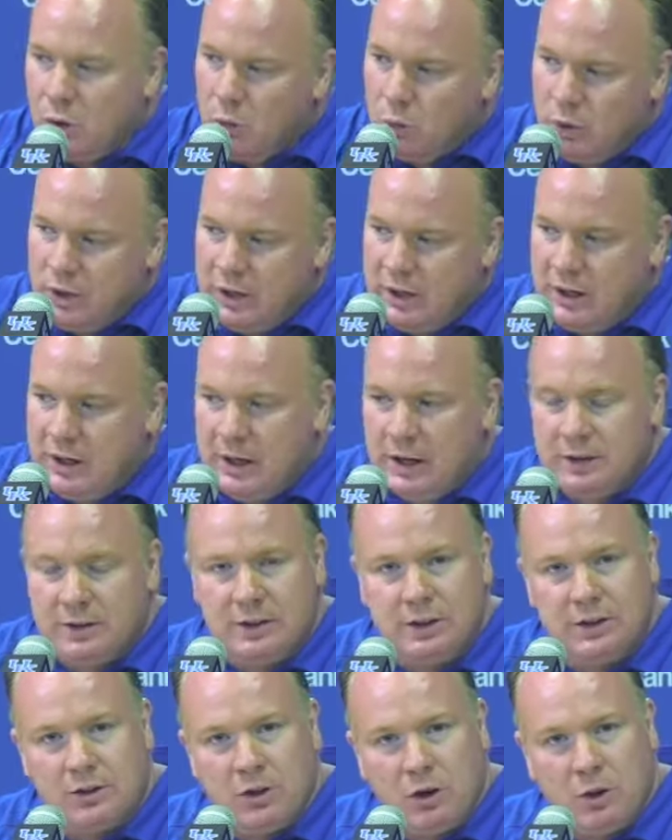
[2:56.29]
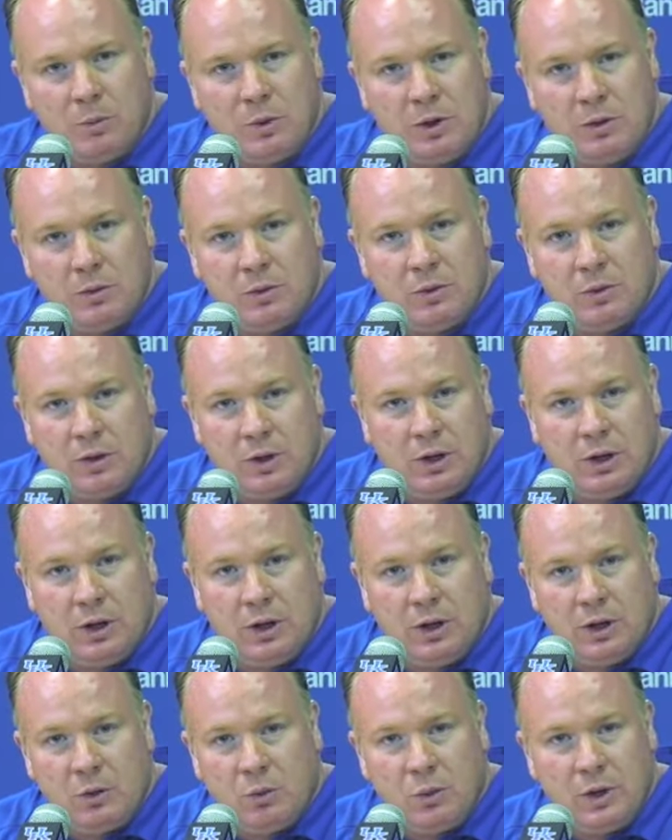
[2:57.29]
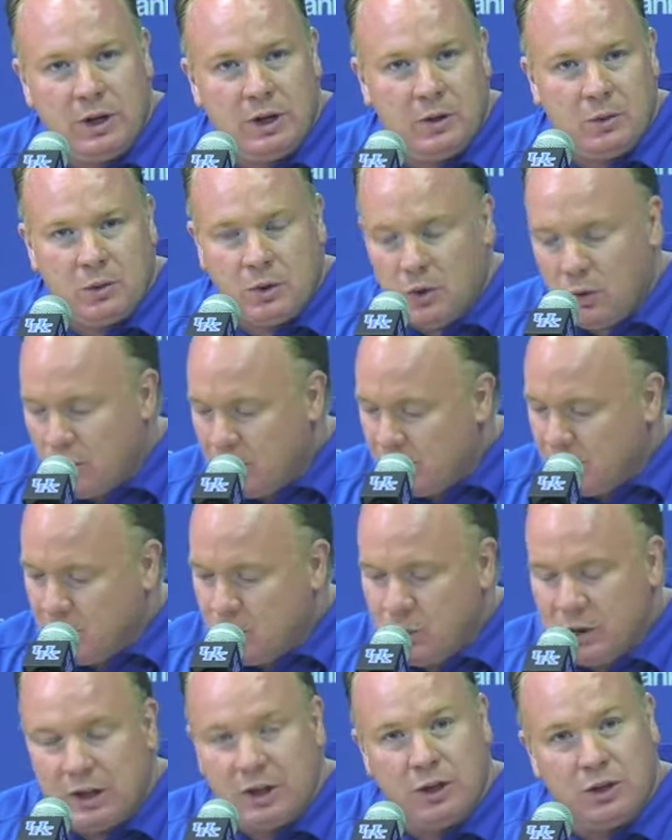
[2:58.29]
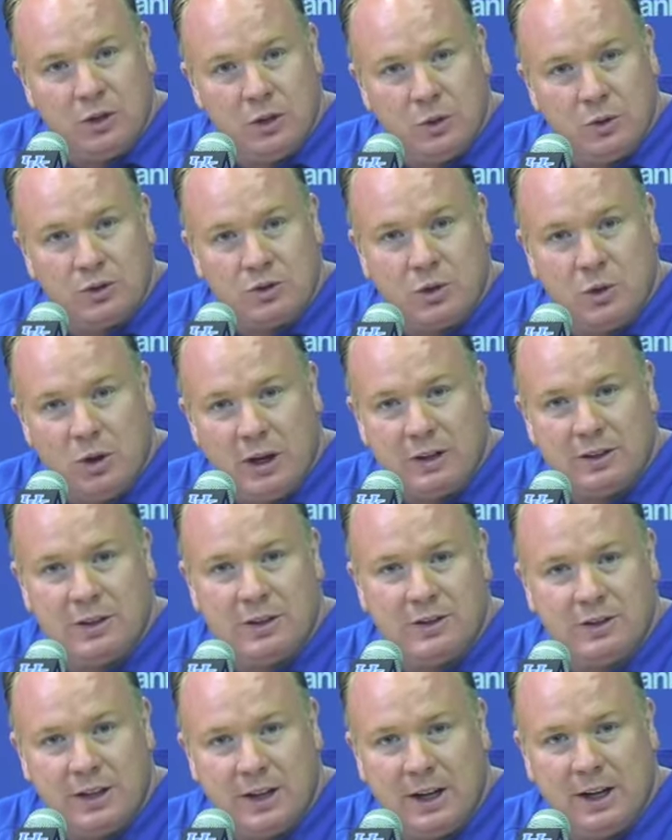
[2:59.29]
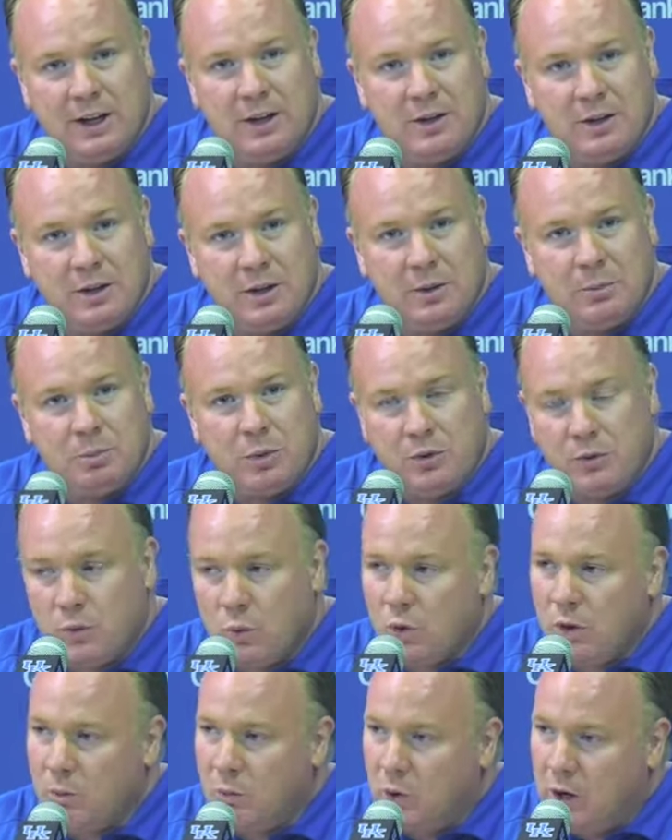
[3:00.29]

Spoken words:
We can't determine, the only thing we can do is go out there today and perform